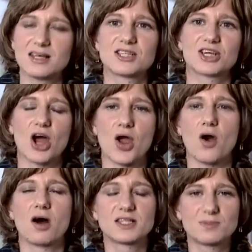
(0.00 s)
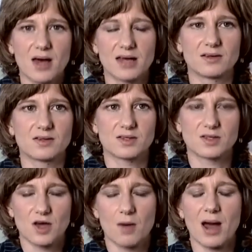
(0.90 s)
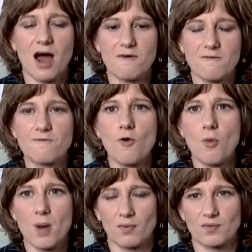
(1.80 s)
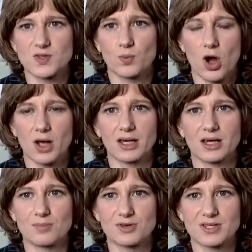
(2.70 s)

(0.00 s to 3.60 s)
years ago, I spent about 4 months working in